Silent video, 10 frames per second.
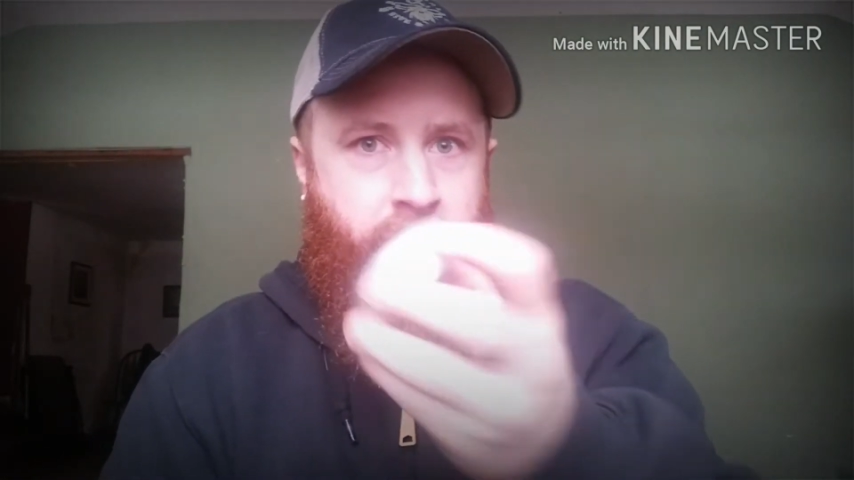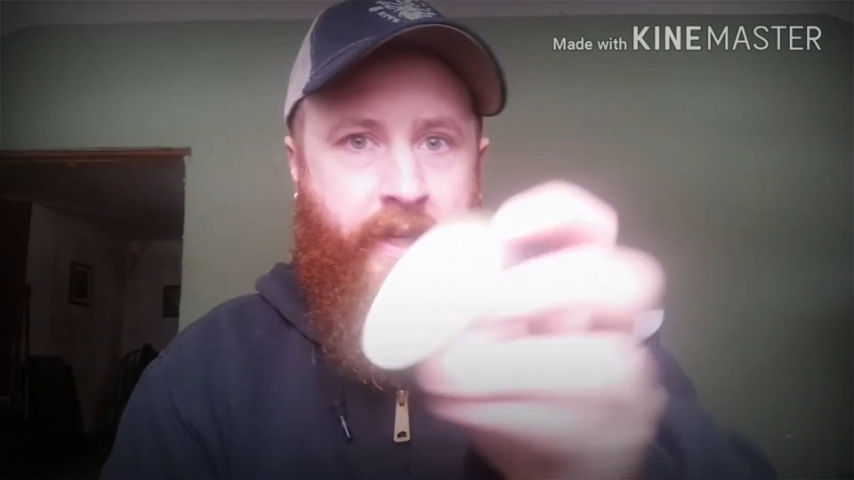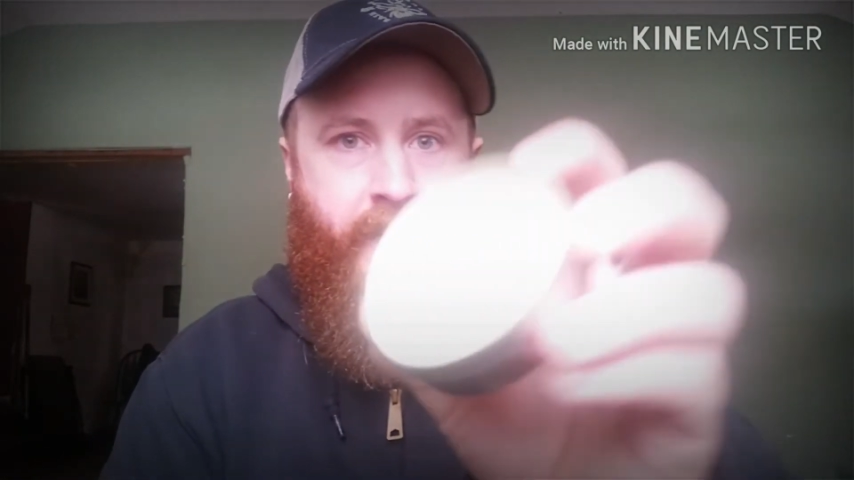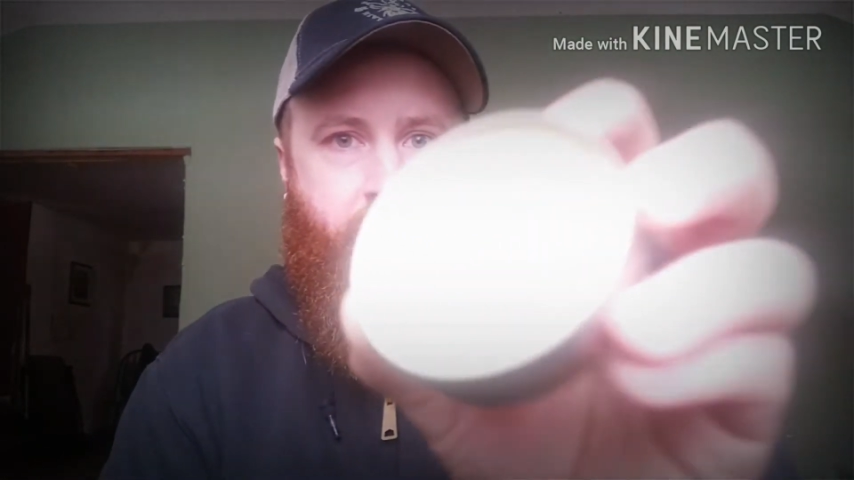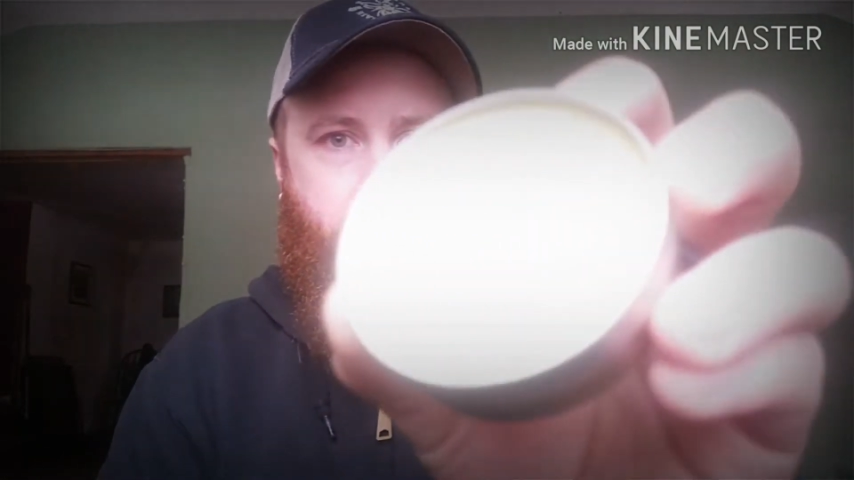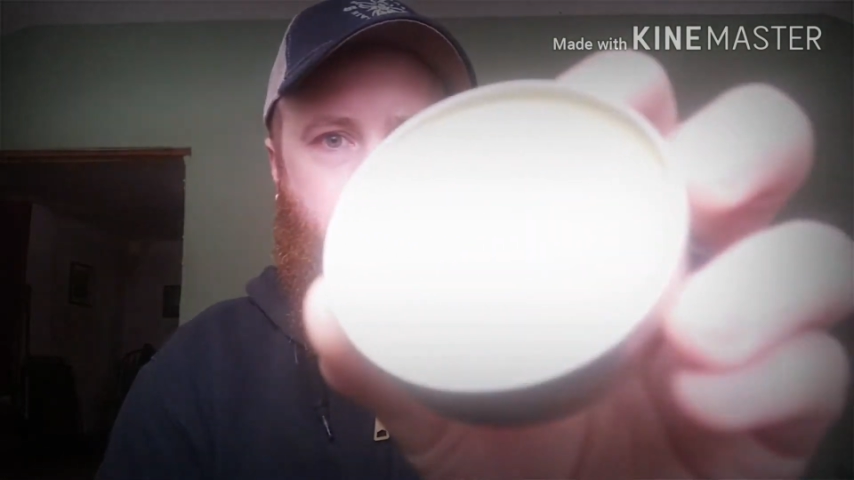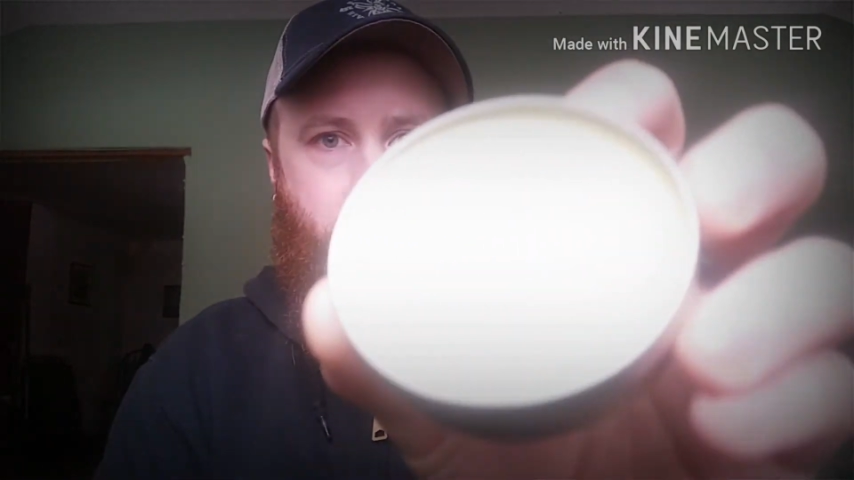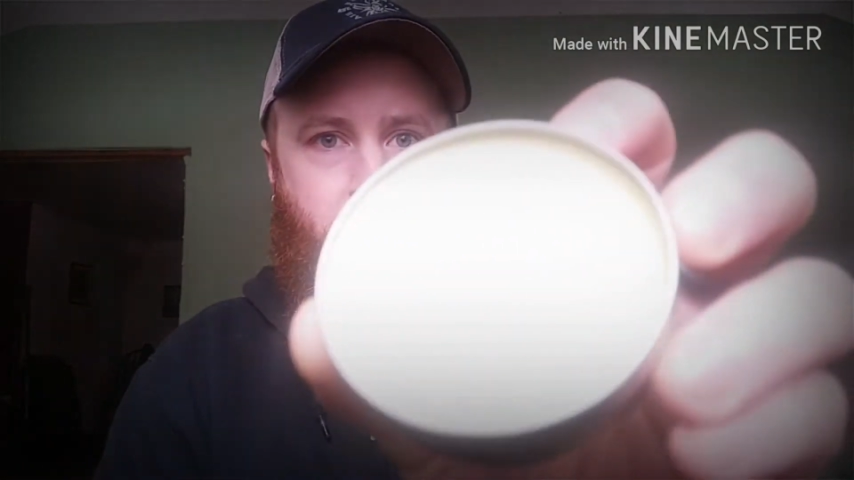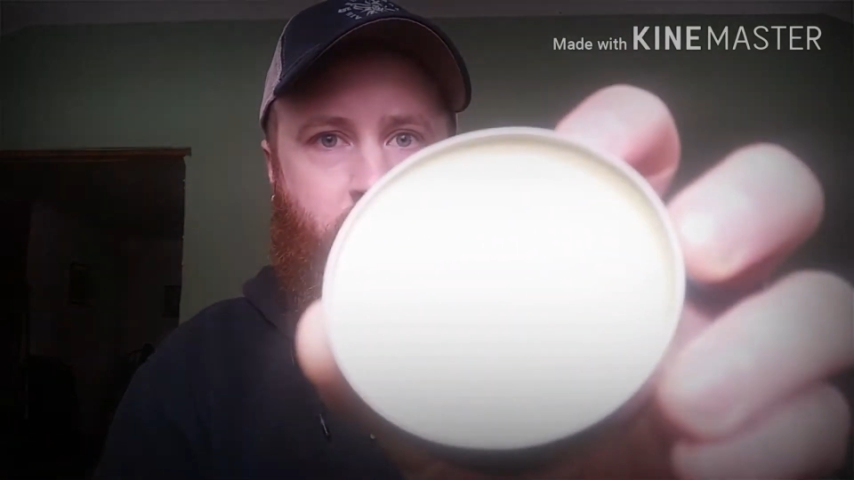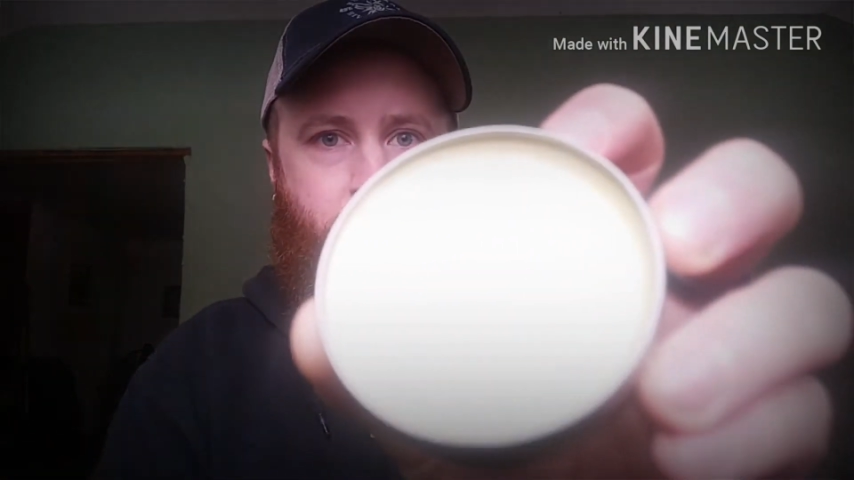Again,
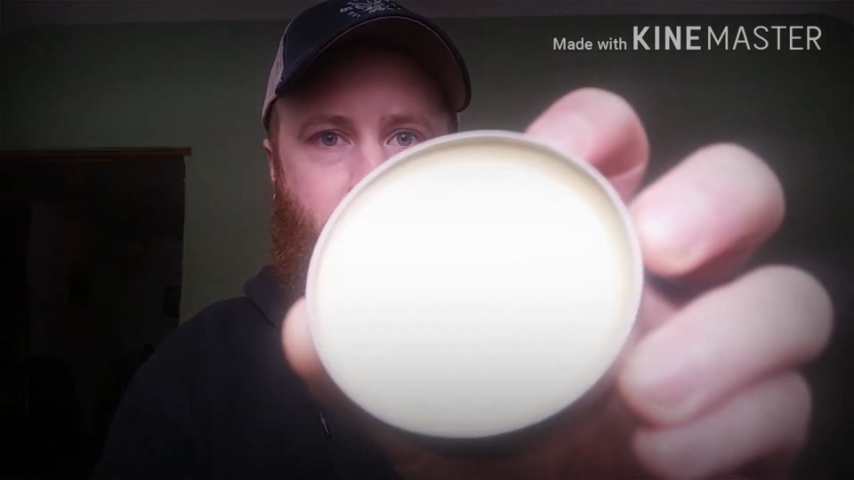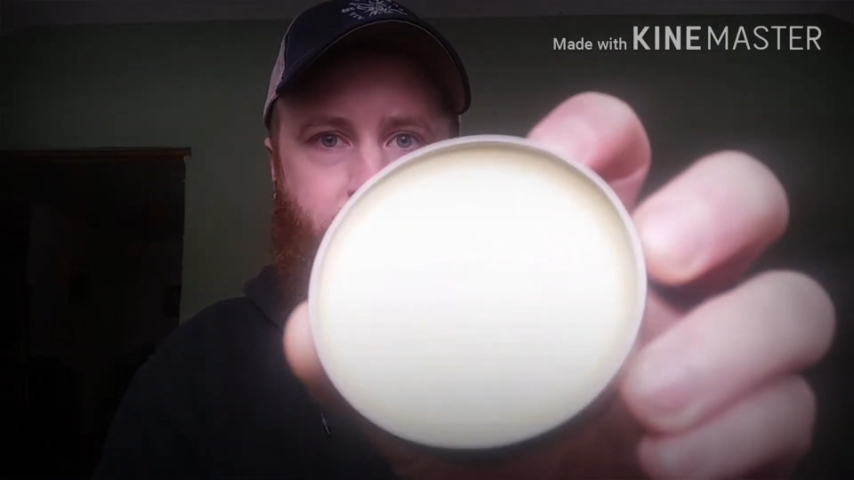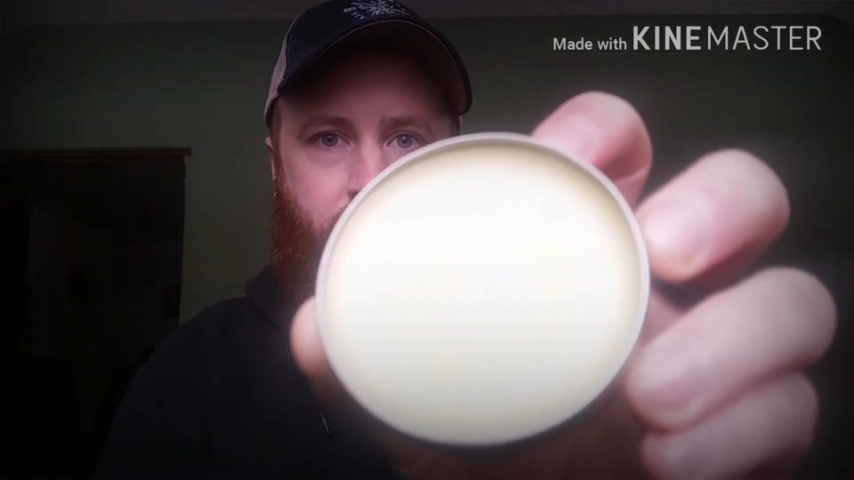it's